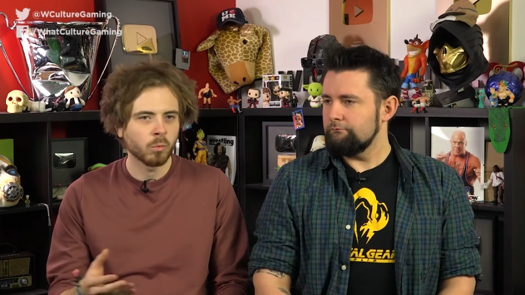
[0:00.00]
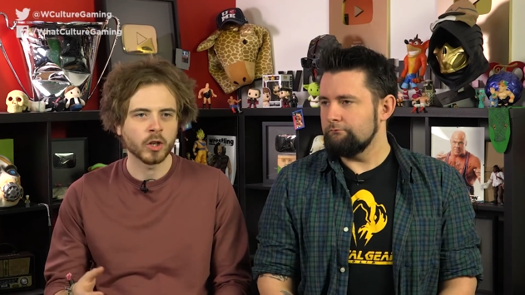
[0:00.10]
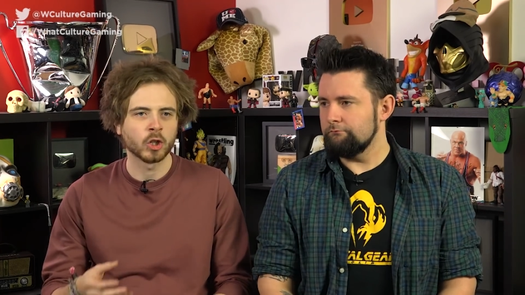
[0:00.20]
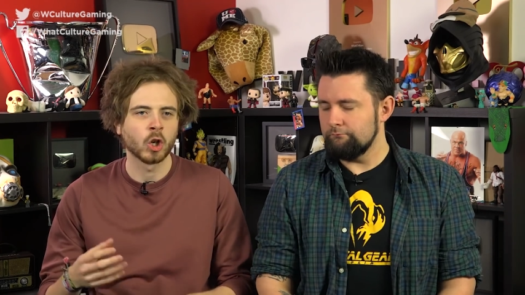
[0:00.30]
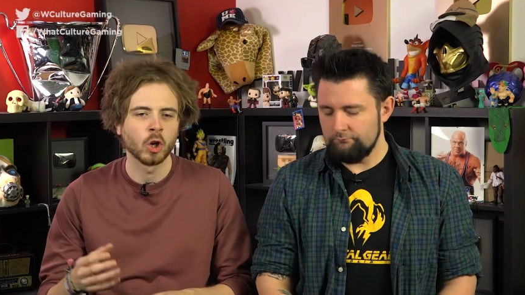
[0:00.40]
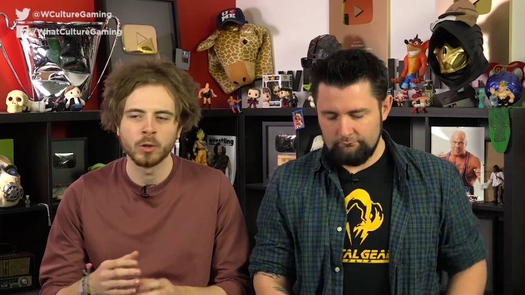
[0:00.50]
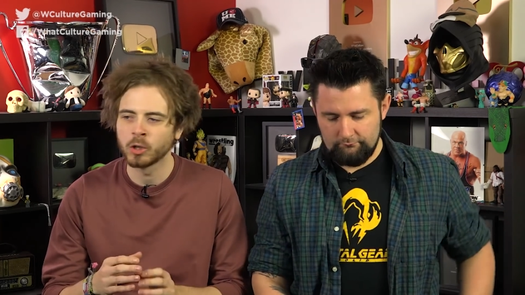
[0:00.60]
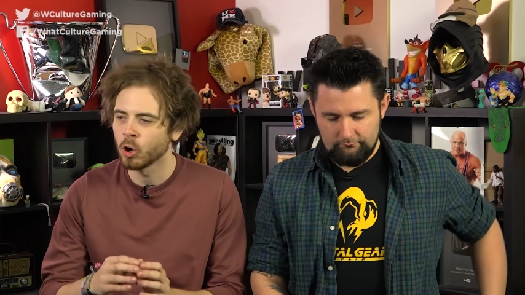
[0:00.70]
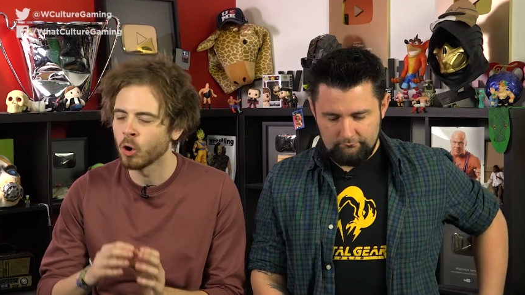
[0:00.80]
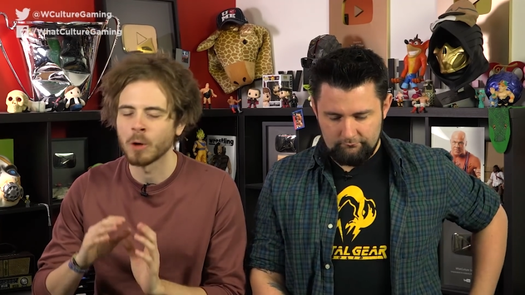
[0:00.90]
Speaker 1: which could
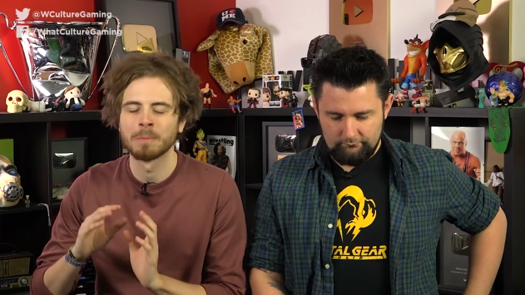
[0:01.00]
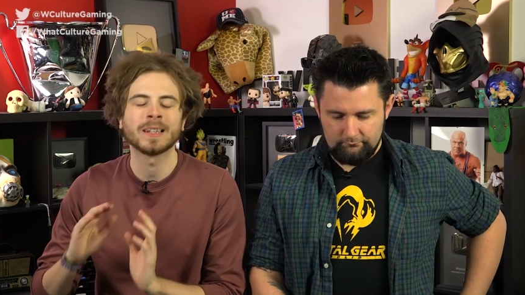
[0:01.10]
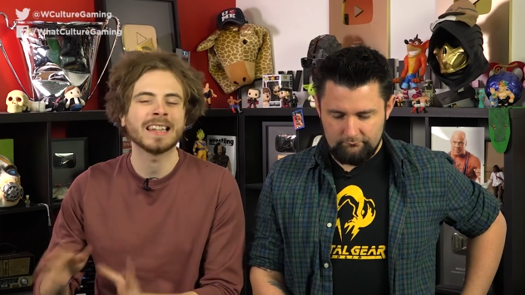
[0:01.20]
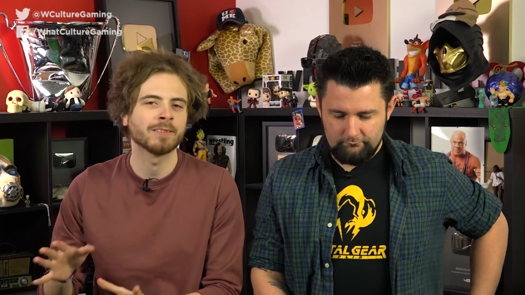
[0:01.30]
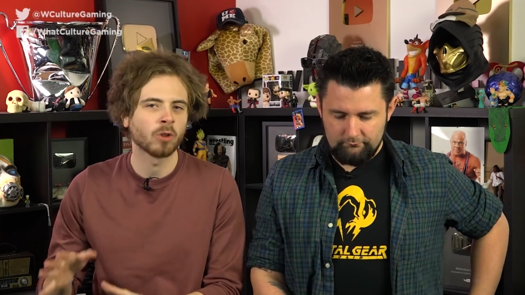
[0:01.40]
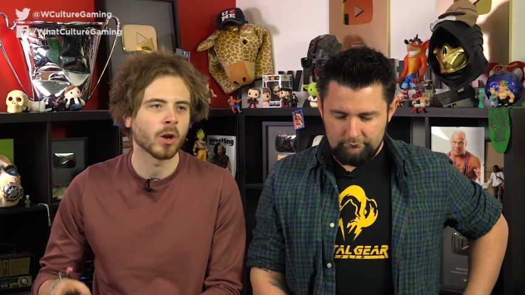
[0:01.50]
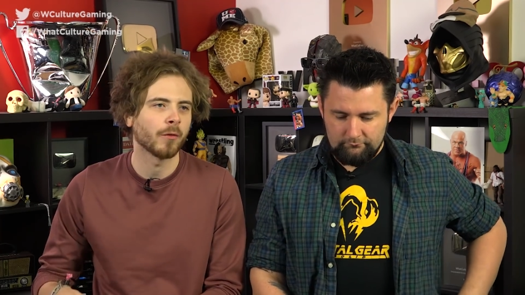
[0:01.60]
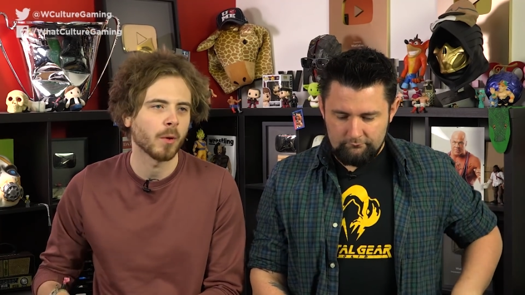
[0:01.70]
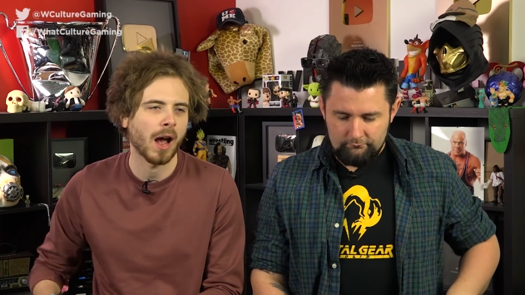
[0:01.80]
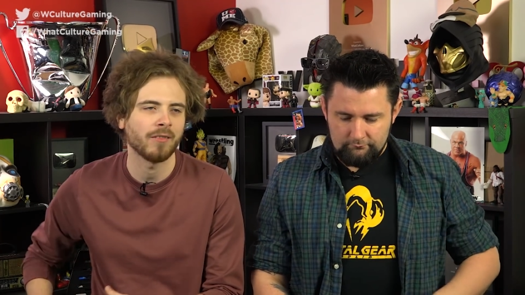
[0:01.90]
go completely wrong if
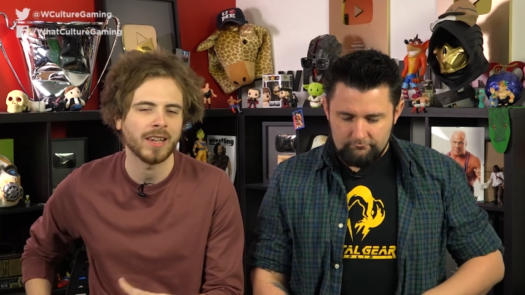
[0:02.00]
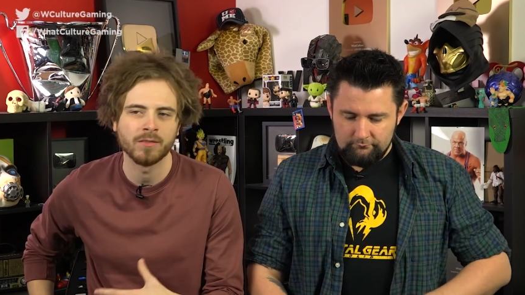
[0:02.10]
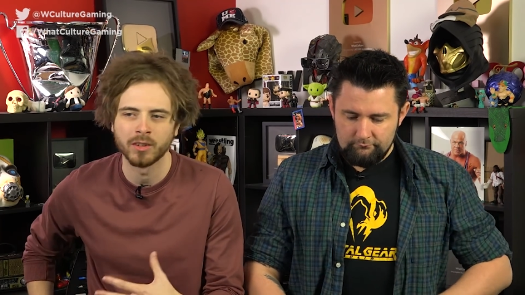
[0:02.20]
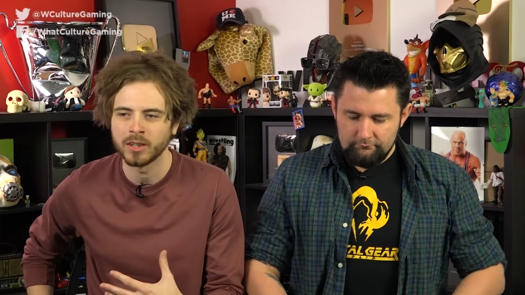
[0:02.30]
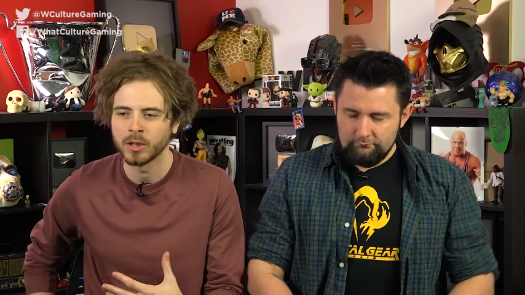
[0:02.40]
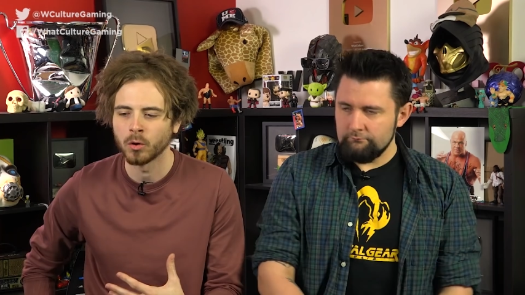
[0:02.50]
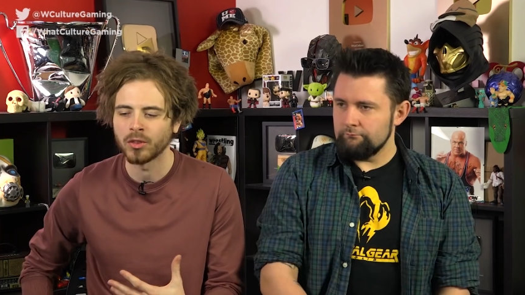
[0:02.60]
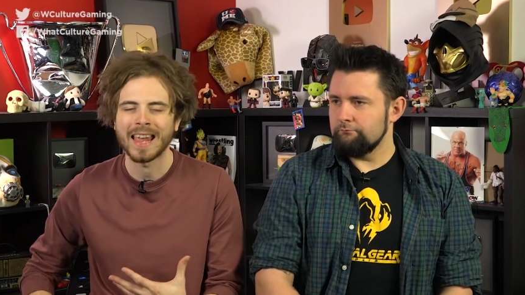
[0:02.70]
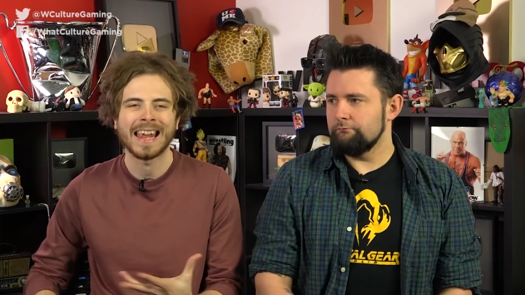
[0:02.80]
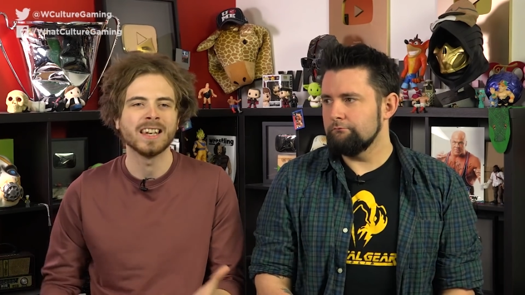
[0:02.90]
you have even, you know,
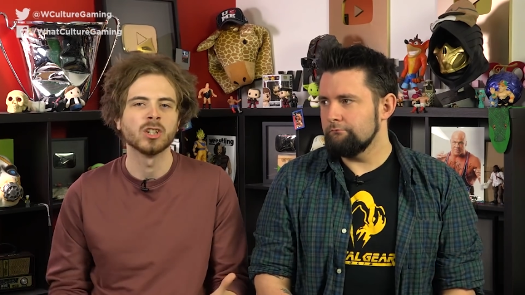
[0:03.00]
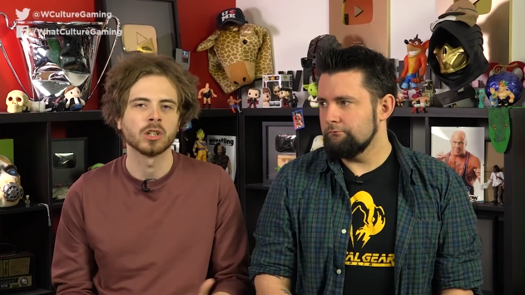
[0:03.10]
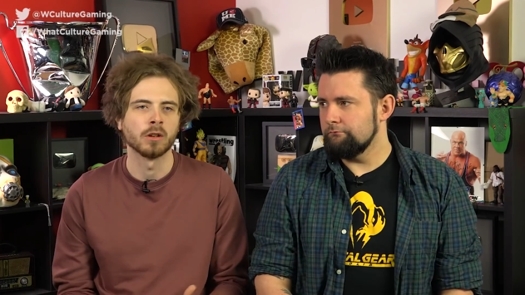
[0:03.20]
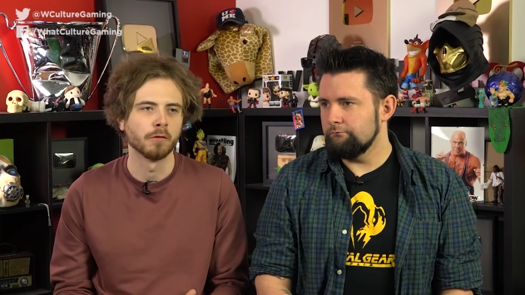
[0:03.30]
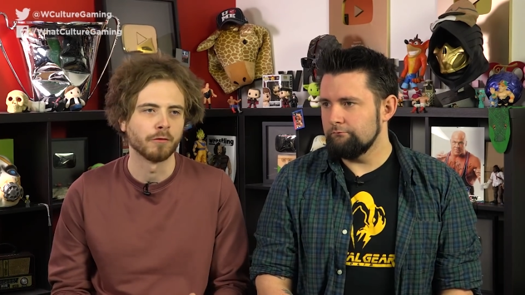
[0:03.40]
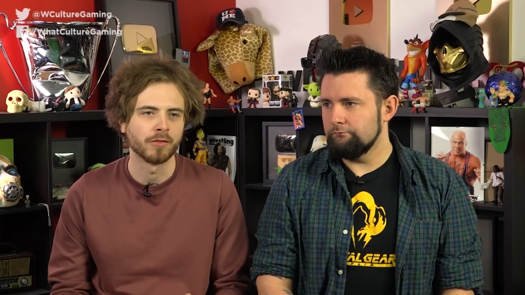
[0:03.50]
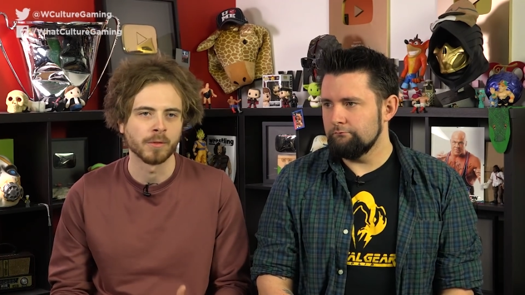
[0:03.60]
the hint of